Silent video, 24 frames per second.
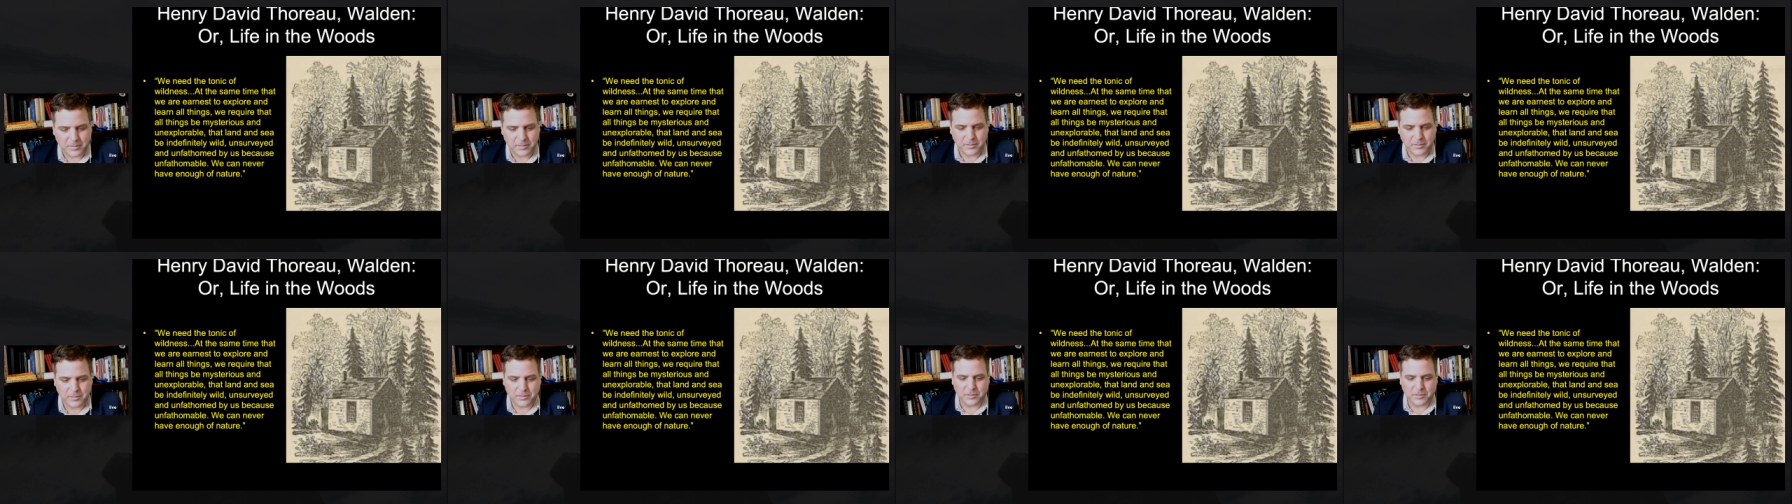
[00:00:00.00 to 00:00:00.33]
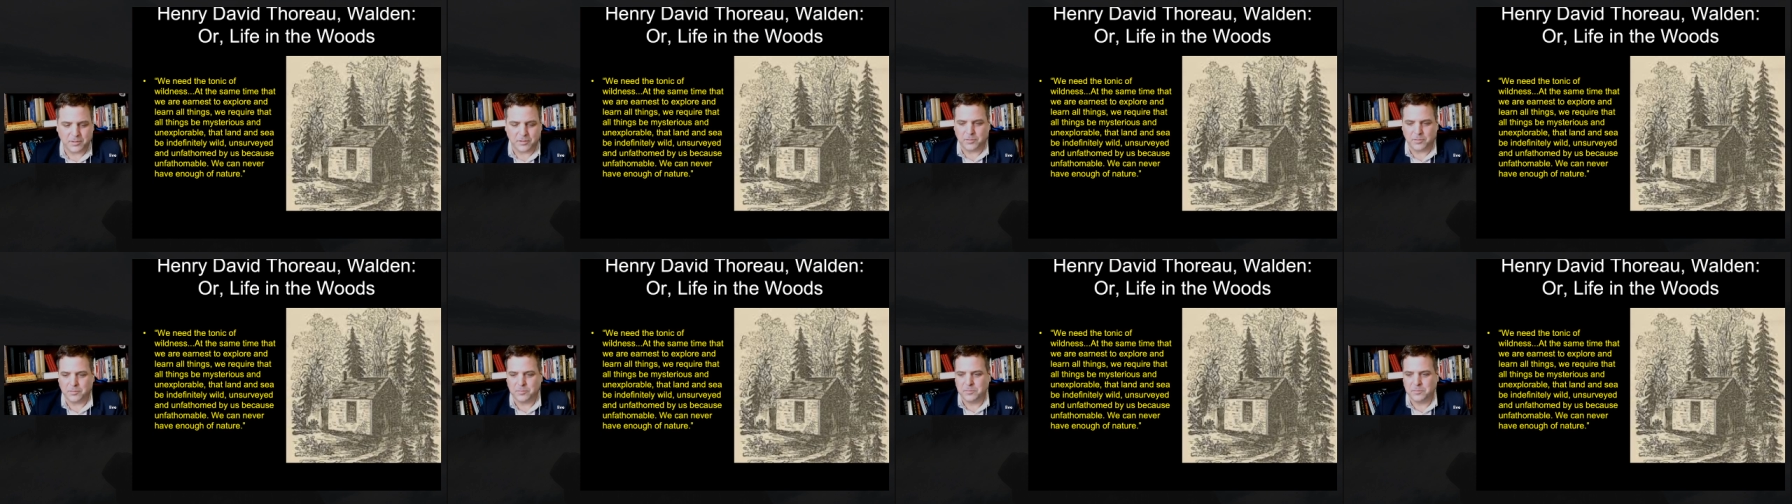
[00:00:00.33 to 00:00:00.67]
you
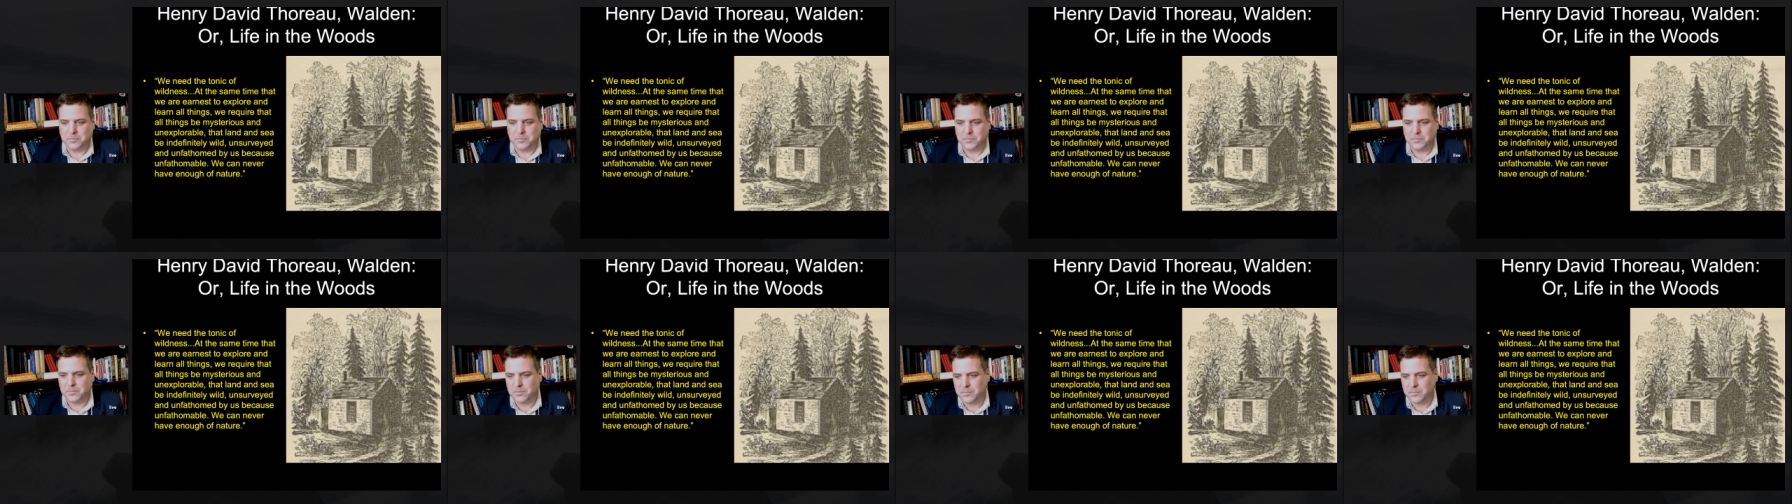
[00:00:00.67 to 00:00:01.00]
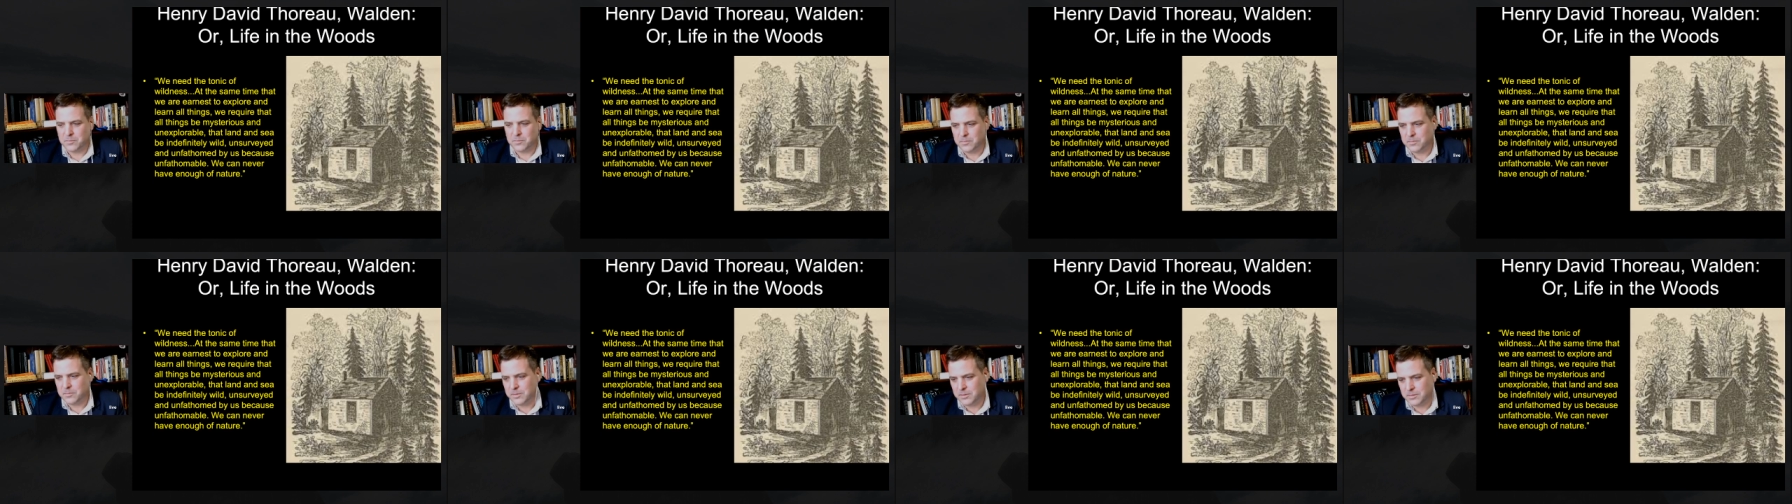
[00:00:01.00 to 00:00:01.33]
know,
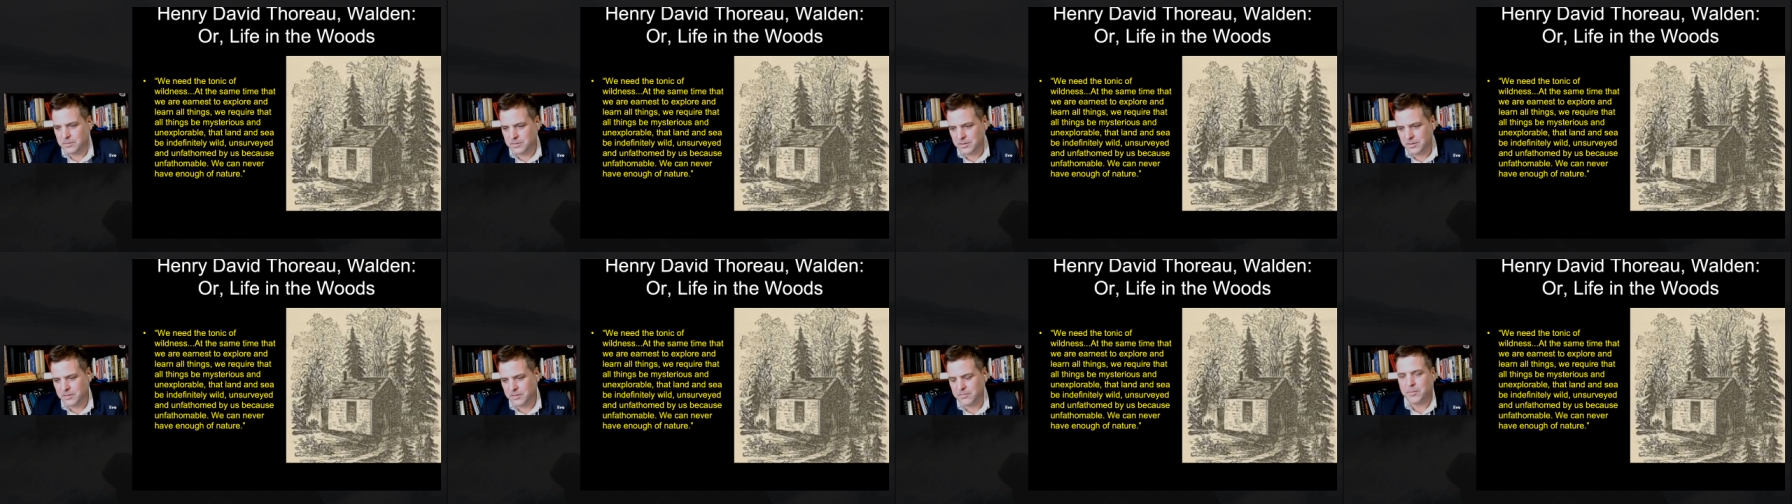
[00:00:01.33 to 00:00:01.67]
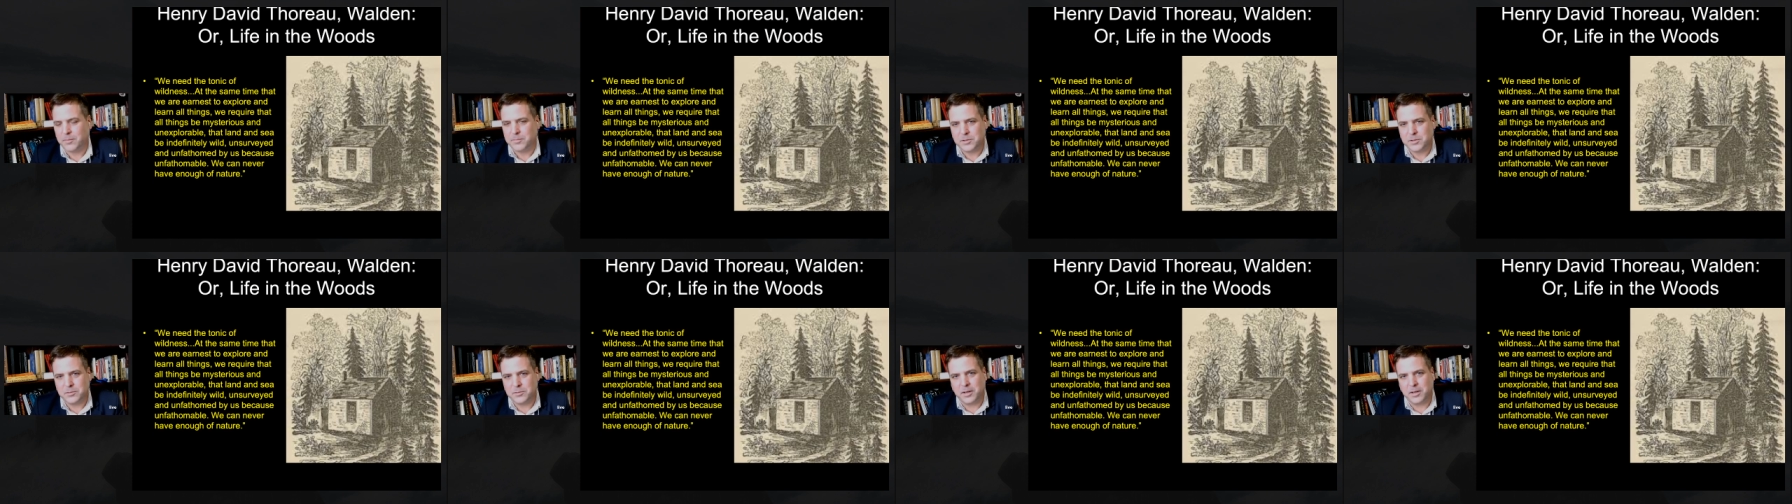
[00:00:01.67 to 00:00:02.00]
live up
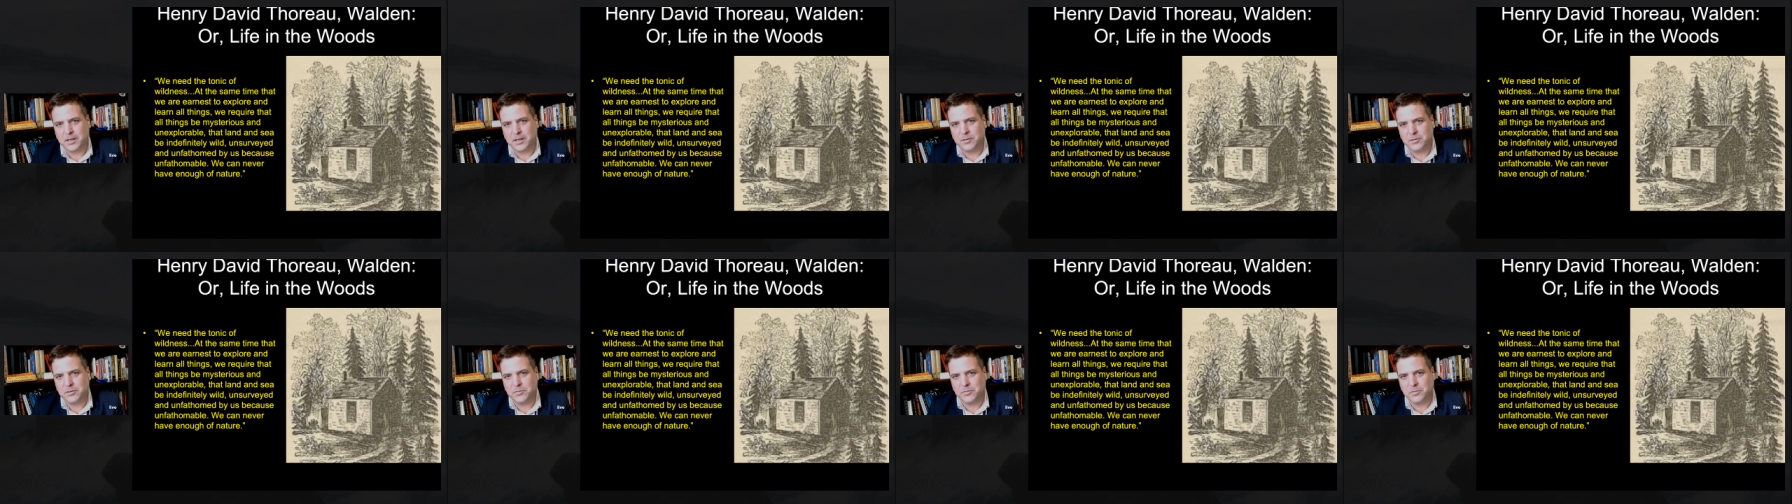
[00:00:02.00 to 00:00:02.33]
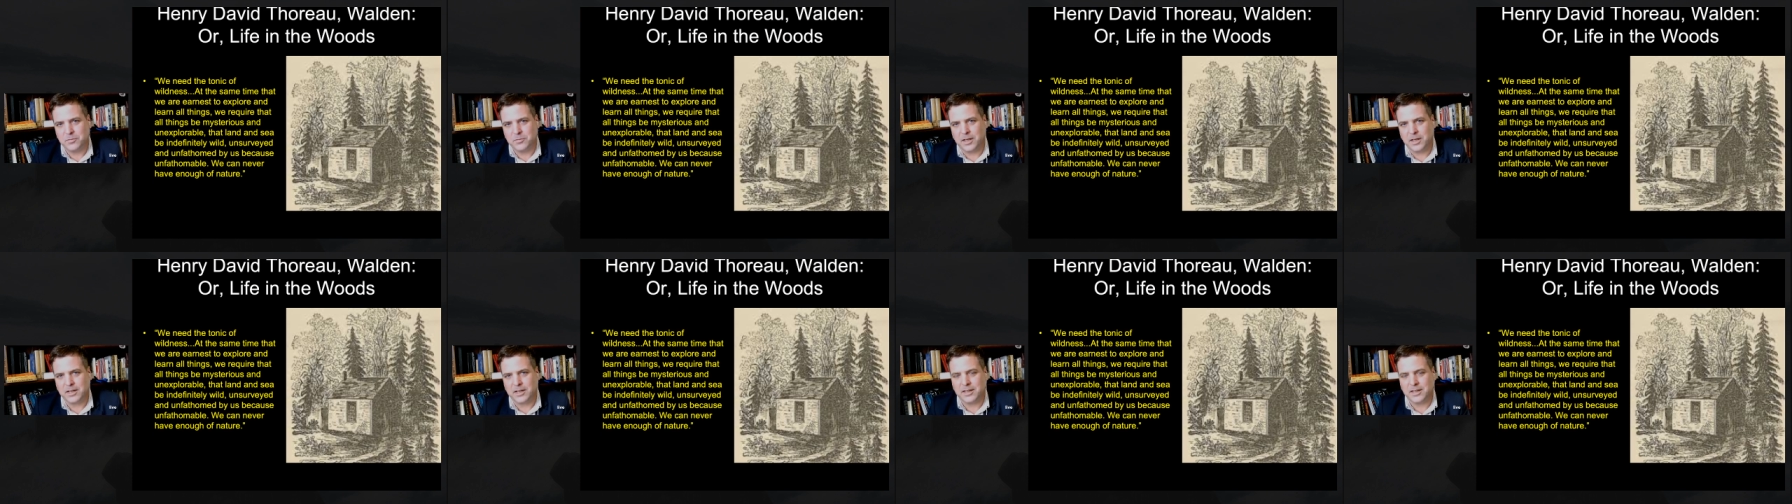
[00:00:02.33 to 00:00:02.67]
to my what
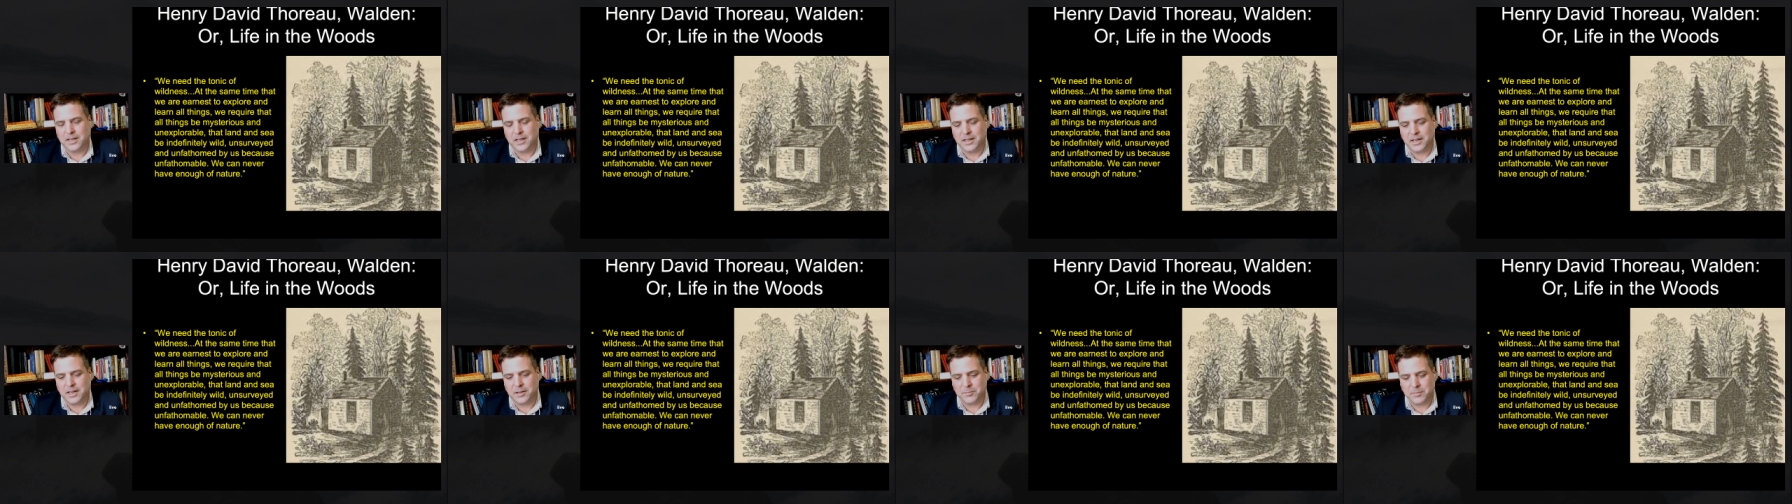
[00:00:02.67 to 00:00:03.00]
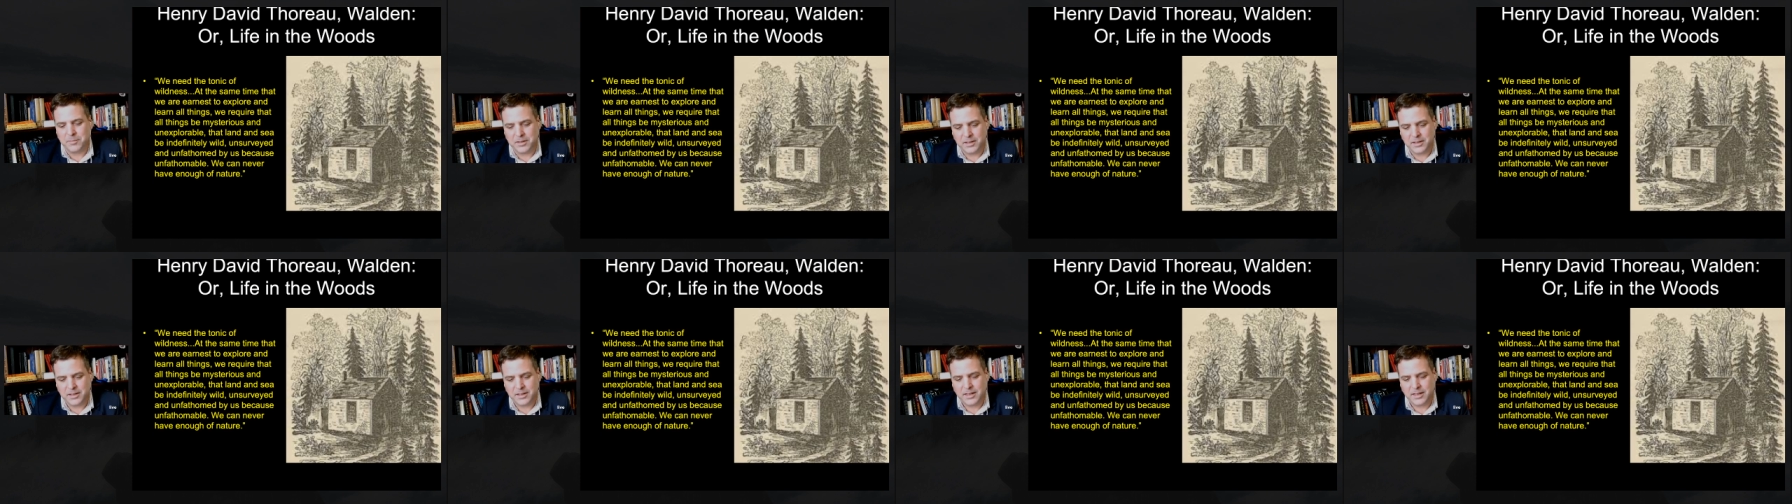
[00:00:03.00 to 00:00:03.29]
I claim,